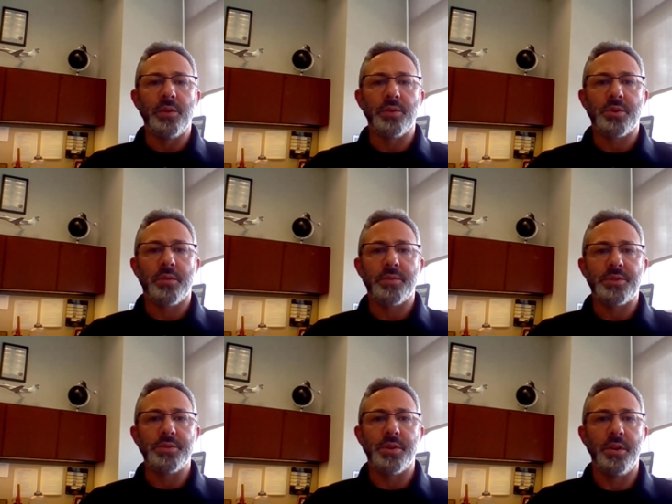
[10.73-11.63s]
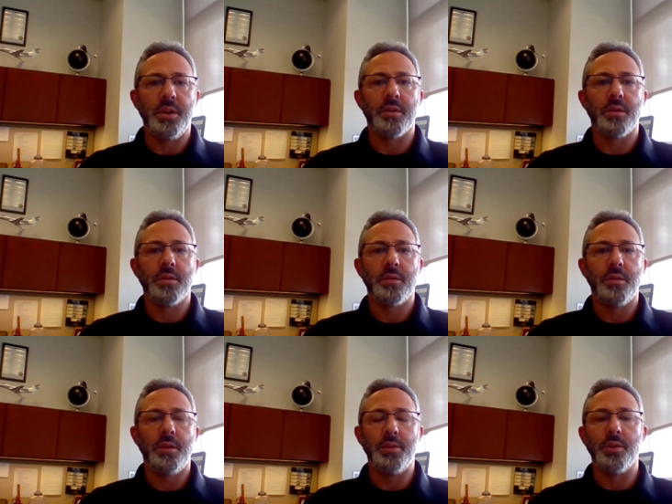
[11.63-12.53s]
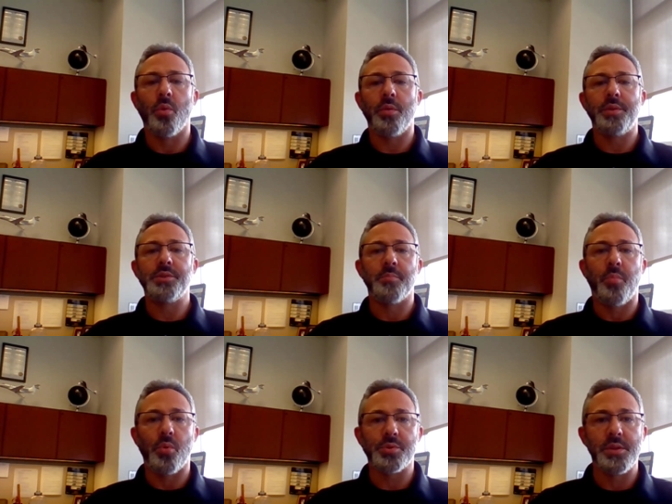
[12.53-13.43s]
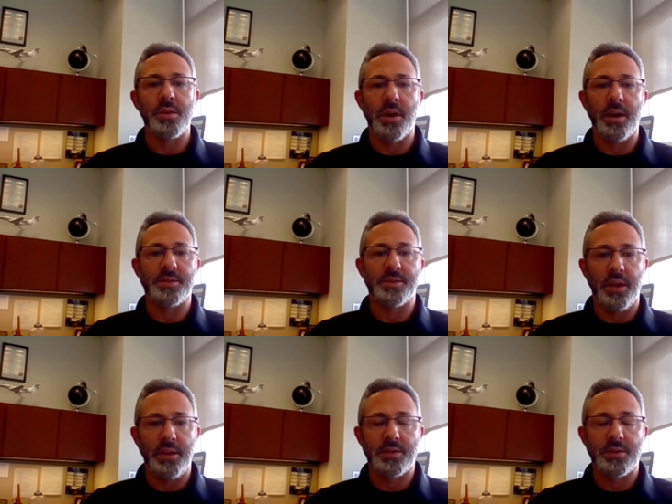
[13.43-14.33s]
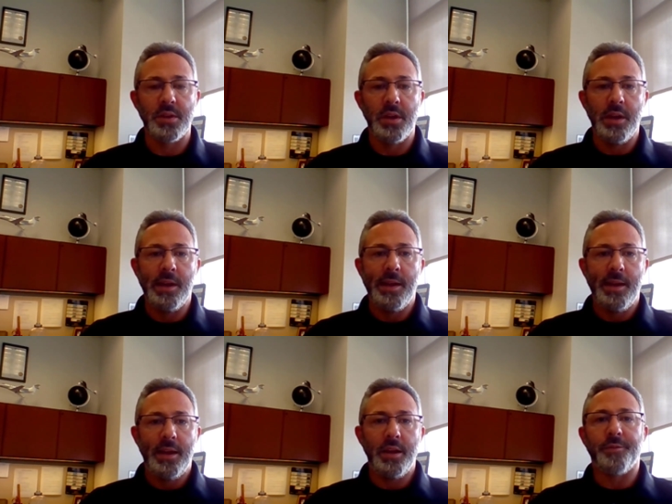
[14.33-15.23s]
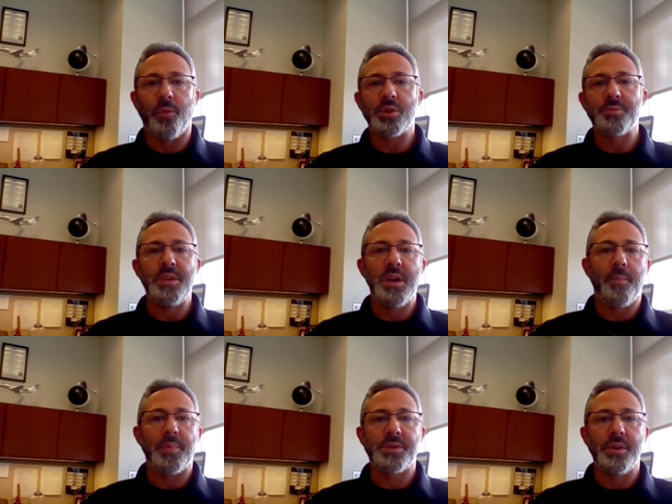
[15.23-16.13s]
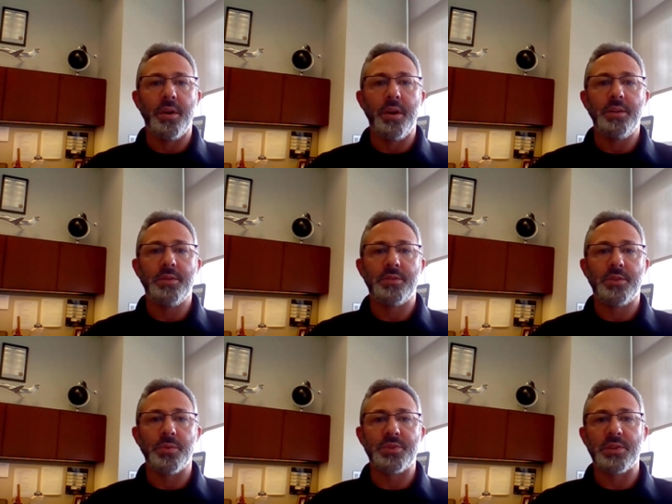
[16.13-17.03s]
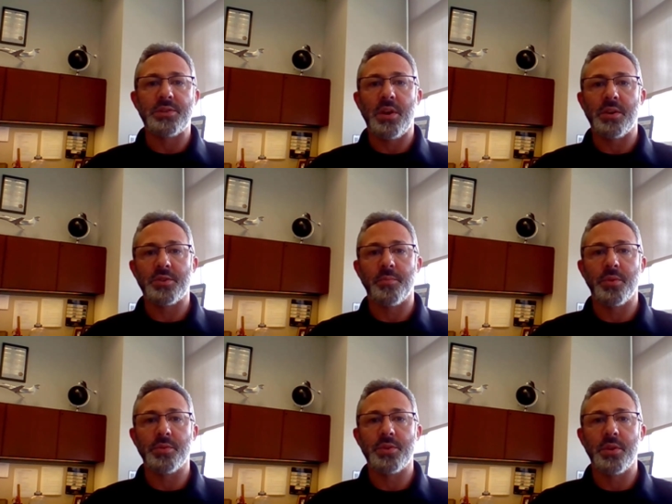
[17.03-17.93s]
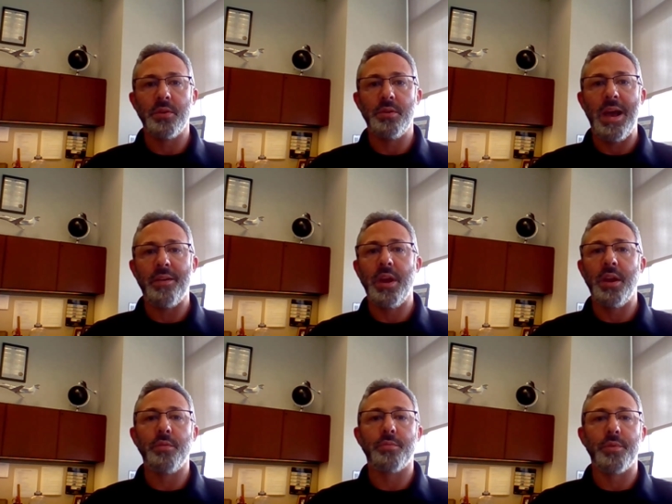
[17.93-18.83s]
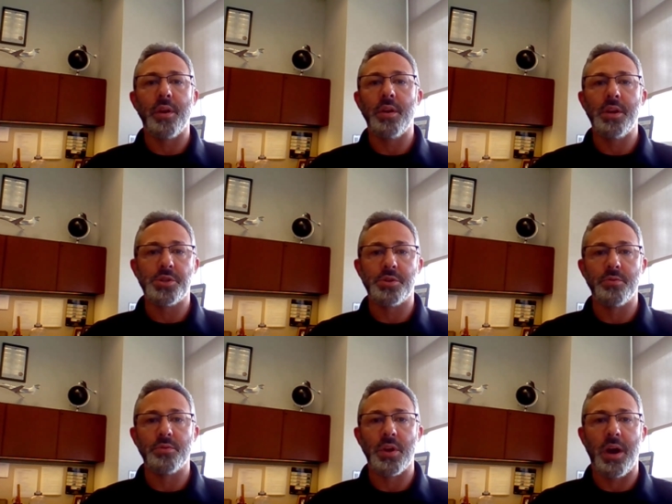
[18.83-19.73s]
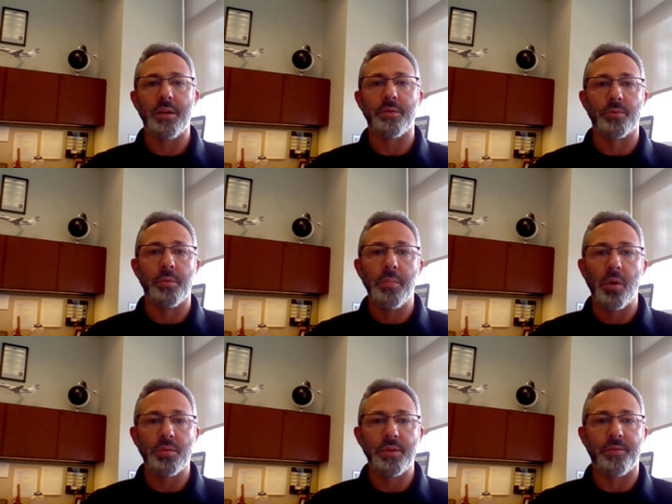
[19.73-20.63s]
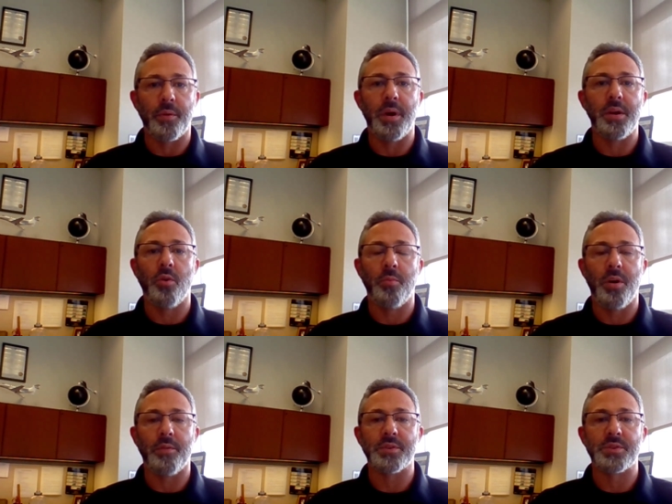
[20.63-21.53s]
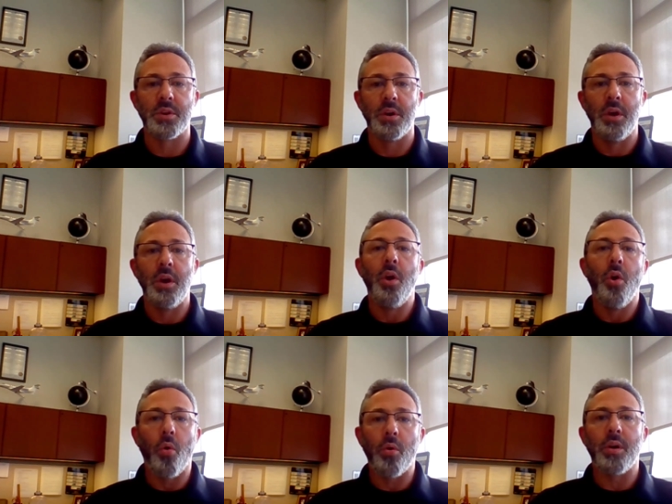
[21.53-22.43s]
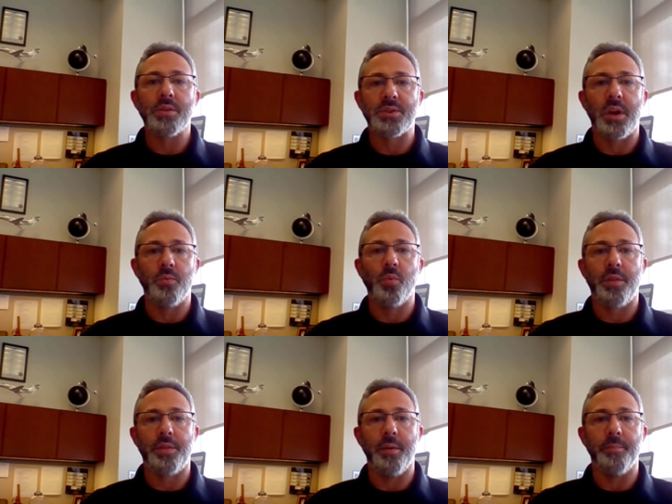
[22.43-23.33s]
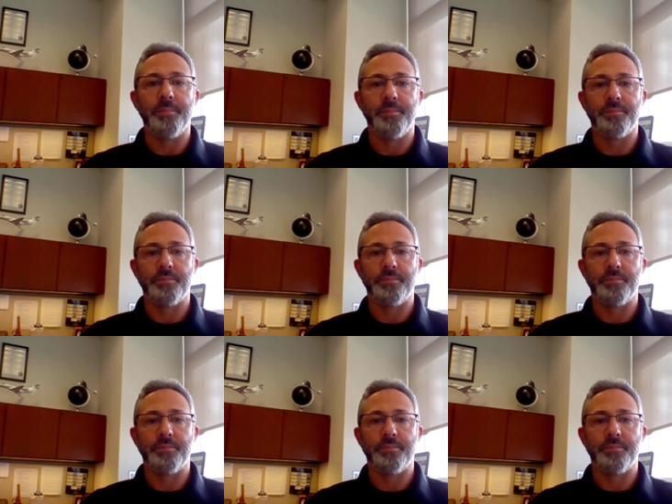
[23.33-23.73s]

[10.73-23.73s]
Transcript: a field service engineer in the northeastern portion of the United States. It affords me the opportunity to assist customers navigating through their issues either remotely from my home office or on site with them.